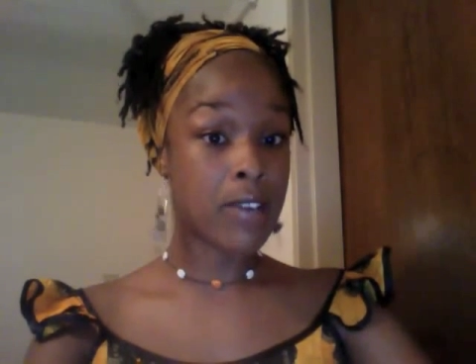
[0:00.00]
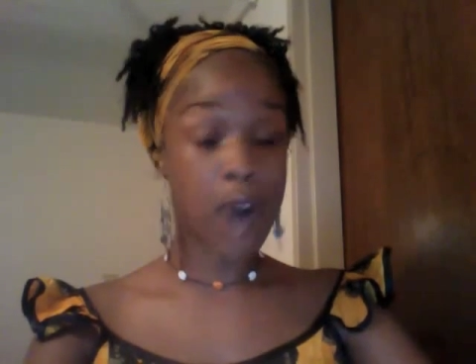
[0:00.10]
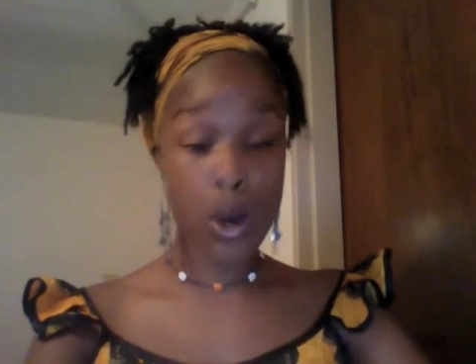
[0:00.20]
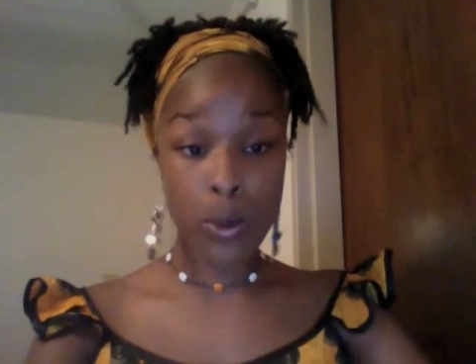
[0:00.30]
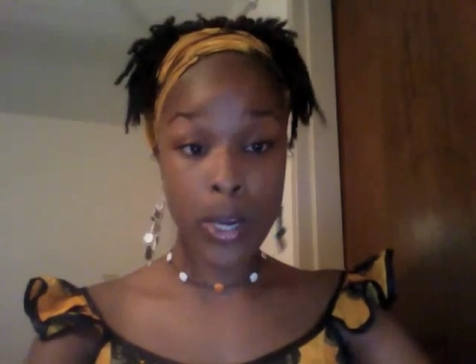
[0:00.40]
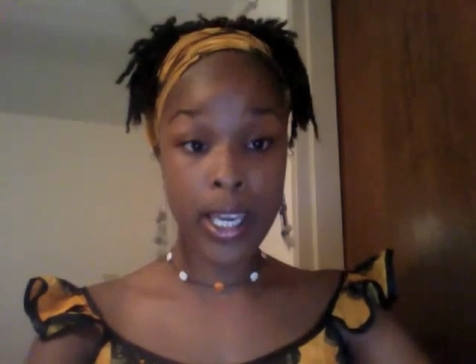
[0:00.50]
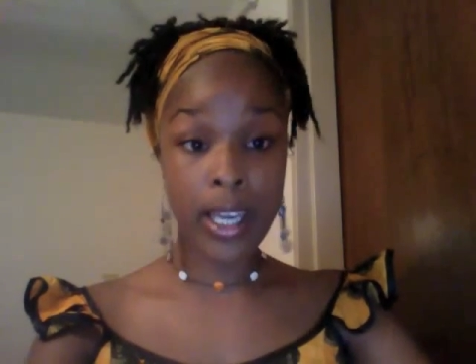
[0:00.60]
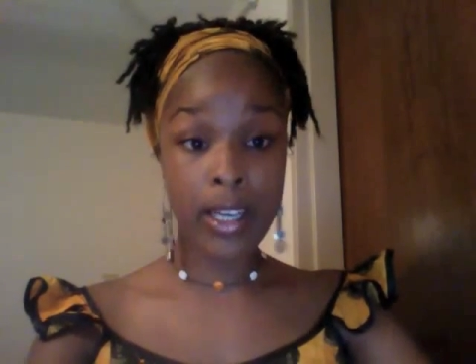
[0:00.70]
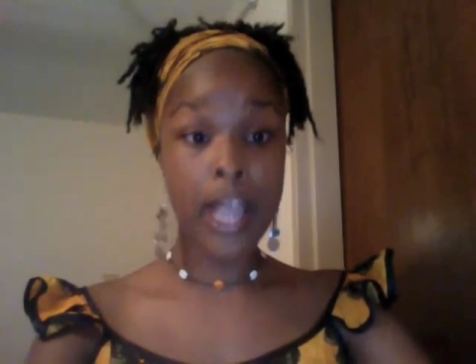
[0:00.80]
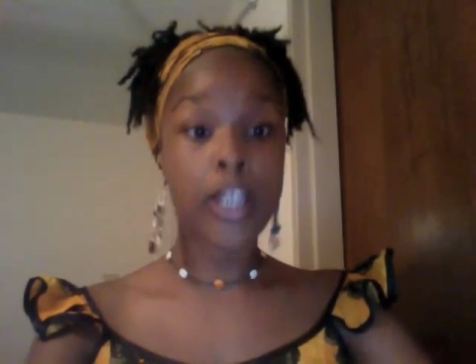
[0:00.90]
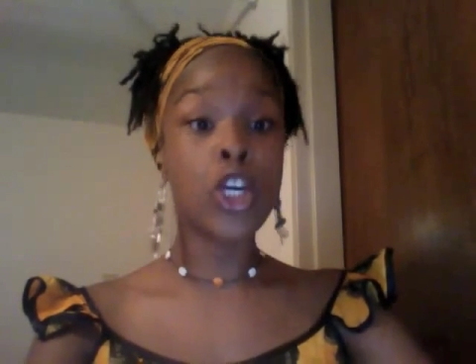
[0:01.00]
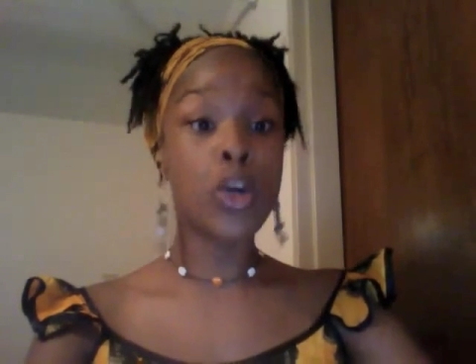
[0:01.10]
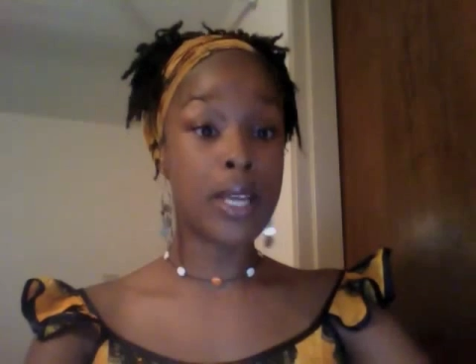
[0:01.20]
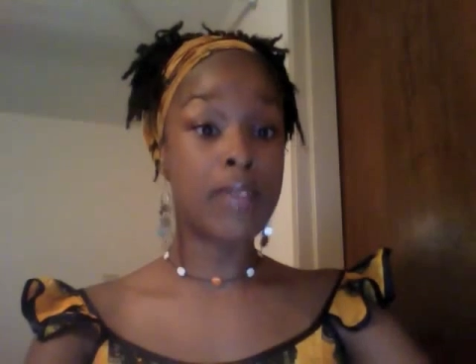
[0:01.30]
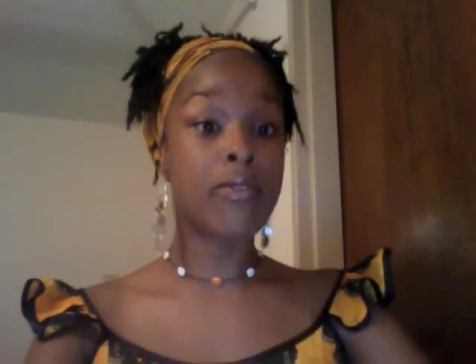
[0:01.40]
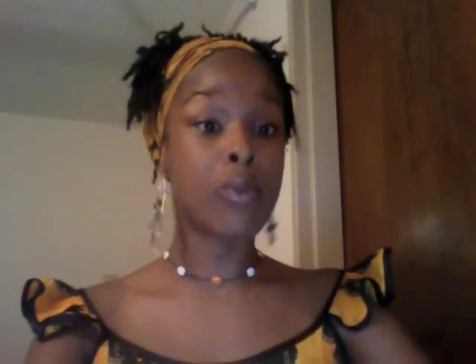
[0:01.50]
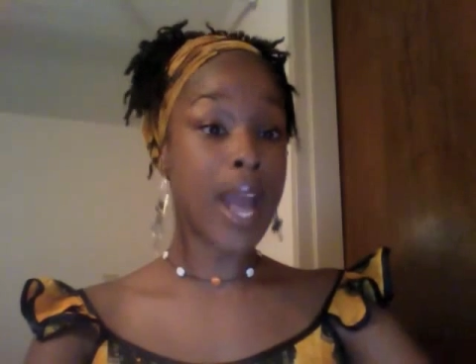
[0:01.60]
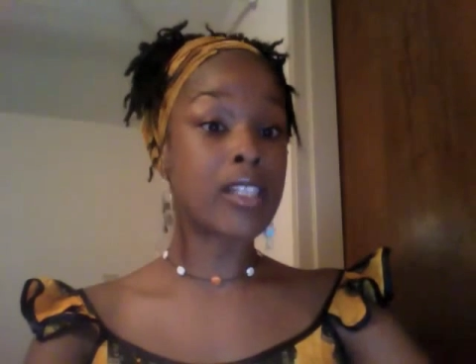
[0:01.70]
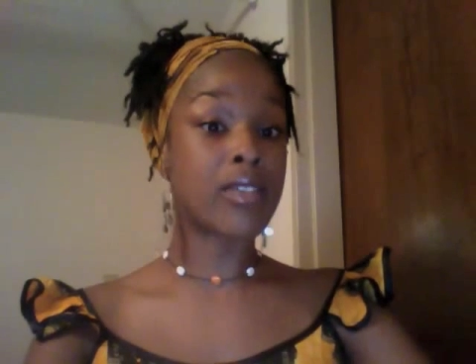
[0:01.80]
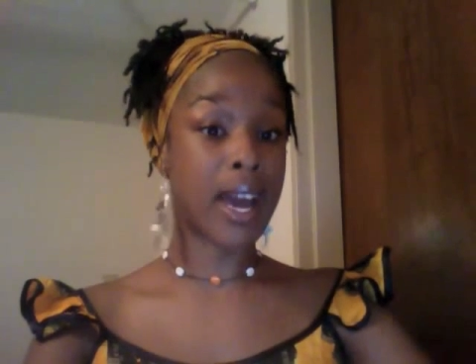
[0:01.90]
vote rigging, and human
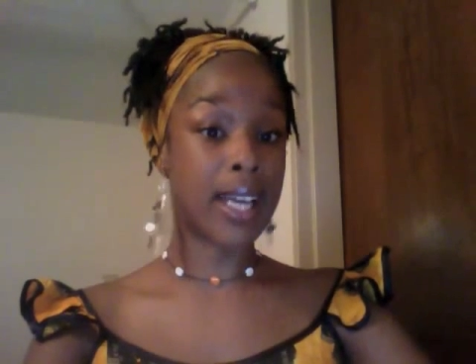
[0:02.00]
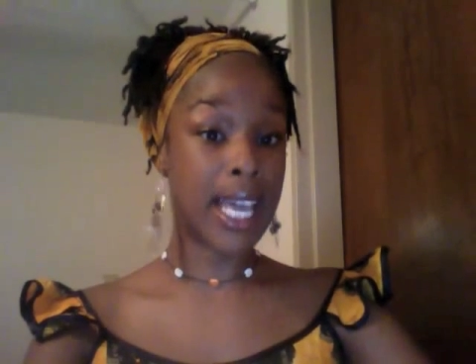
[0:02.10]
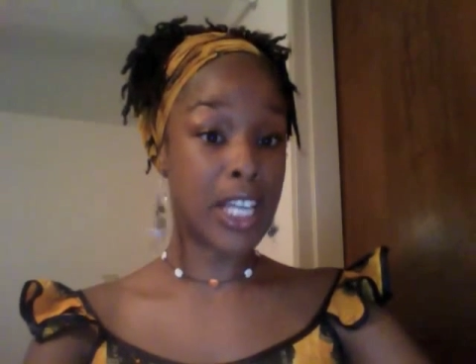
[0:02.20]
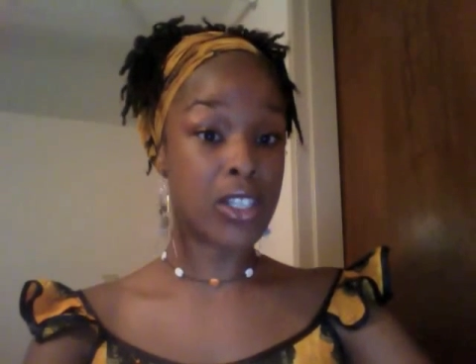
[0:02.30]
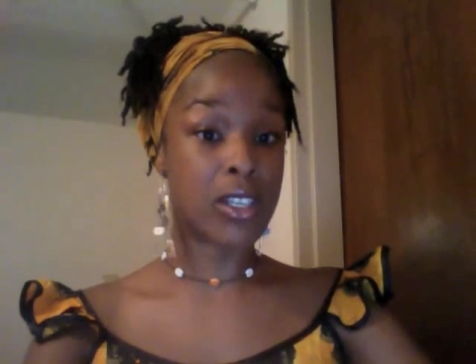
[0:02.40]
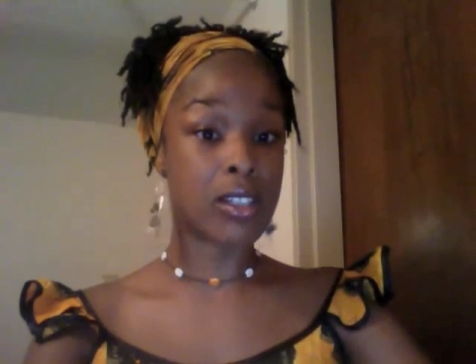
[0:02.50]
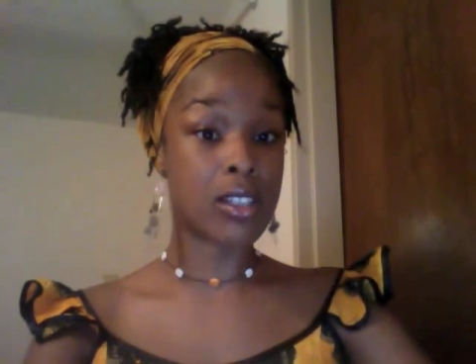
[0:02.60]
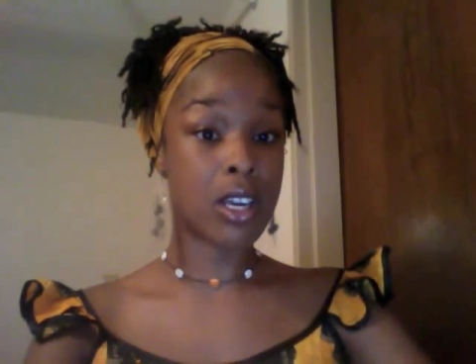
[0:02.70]
rights violations.